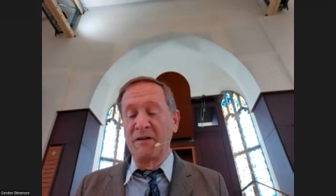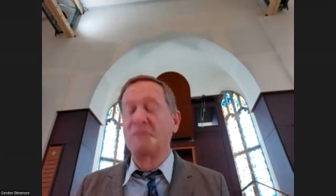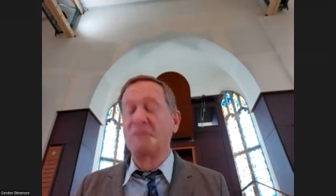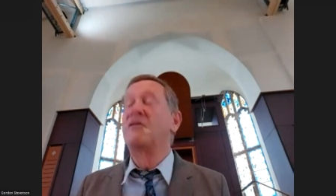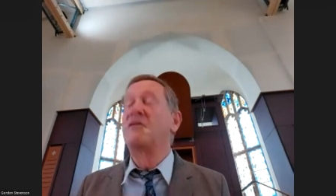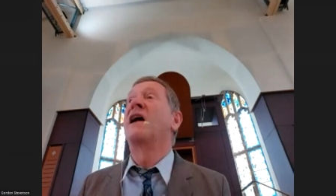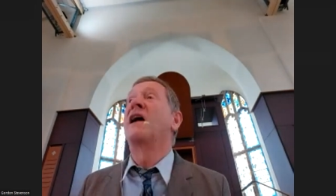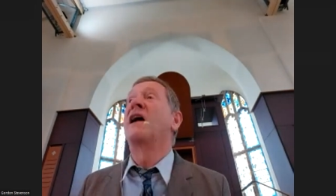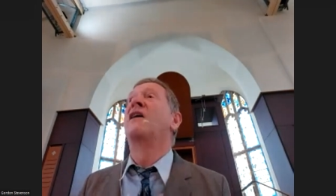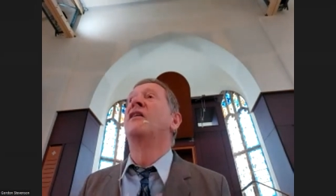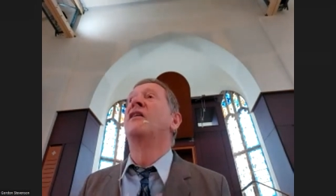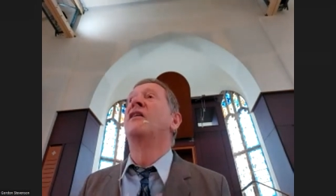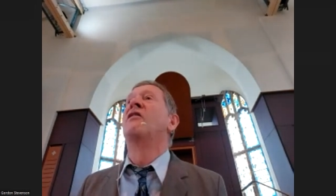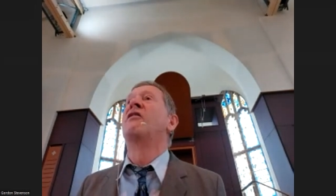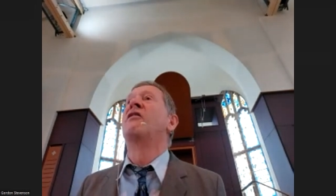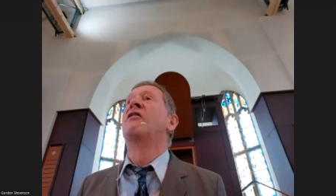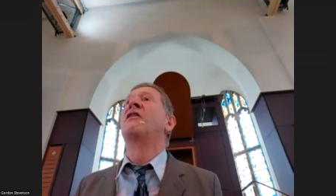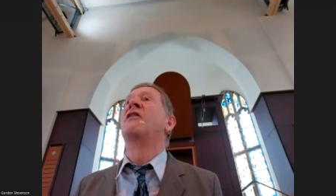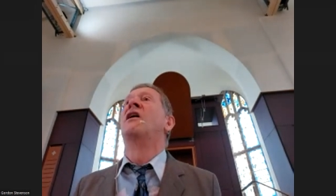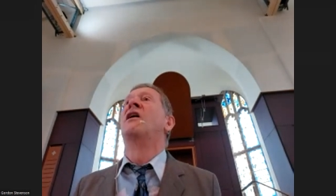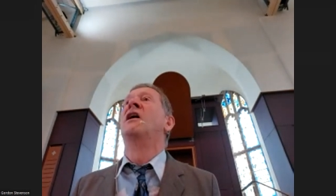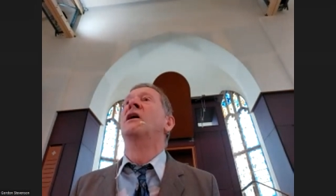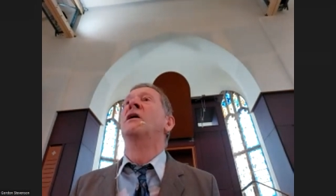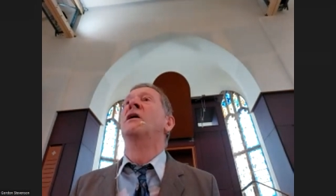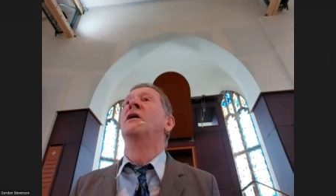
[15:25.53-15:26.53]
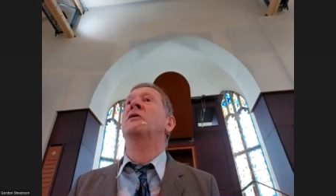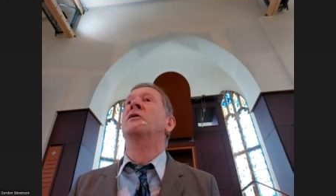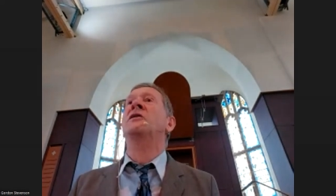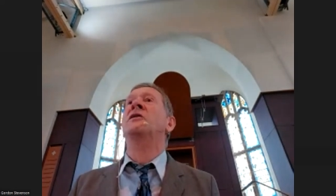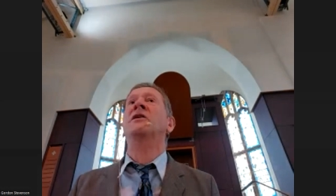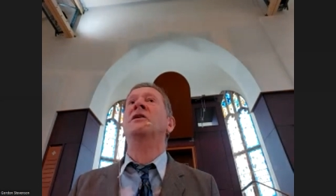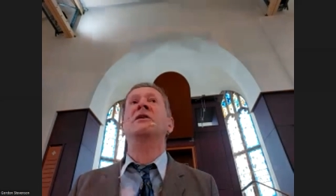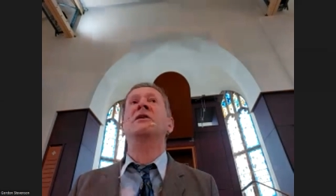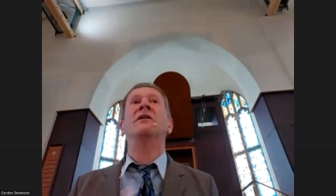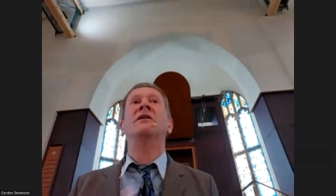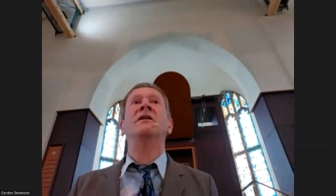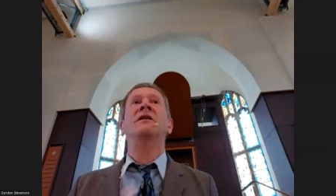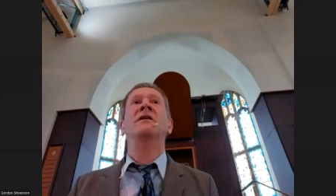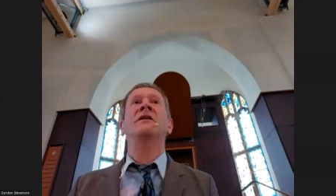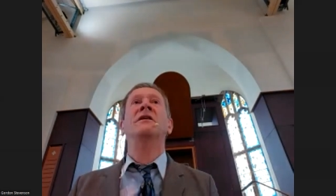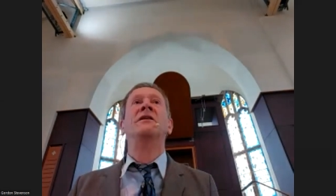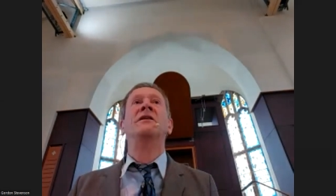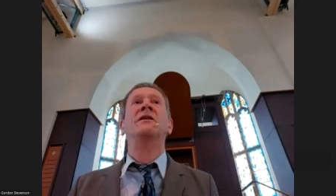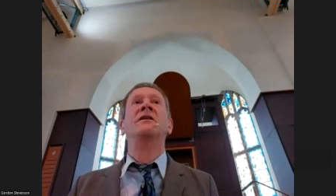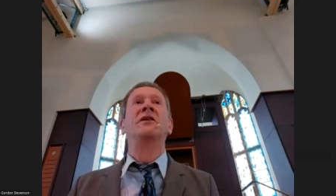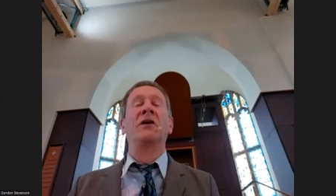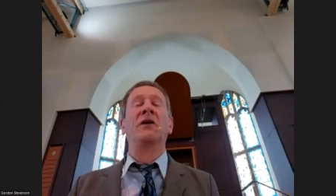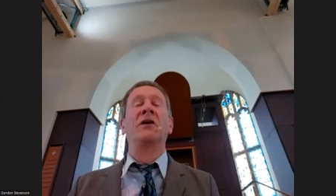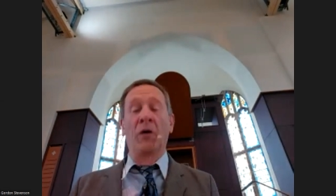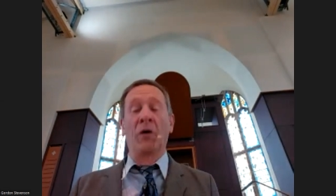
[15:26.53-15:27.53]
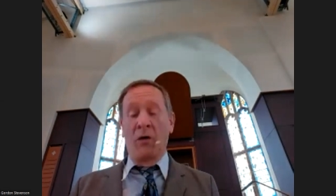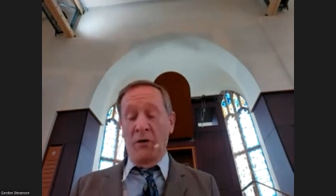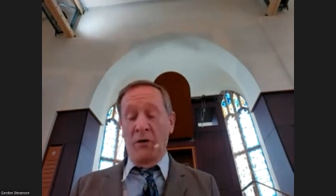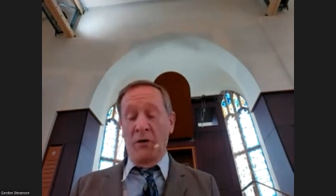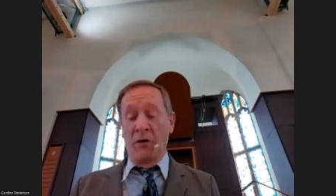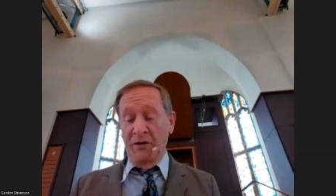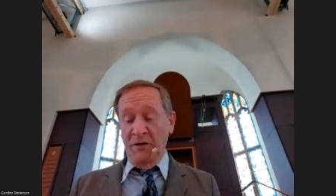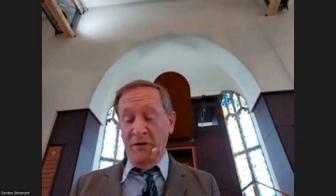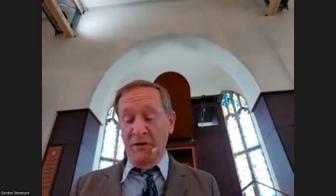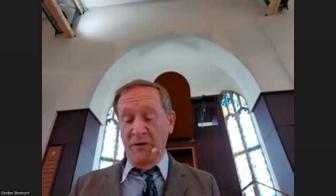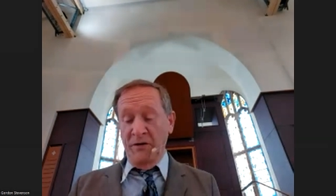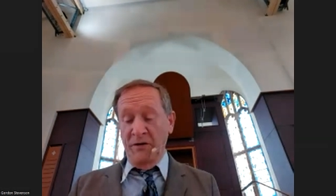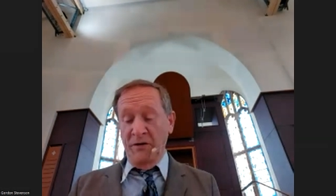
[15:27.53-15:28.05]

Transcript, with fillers: reconciled to God,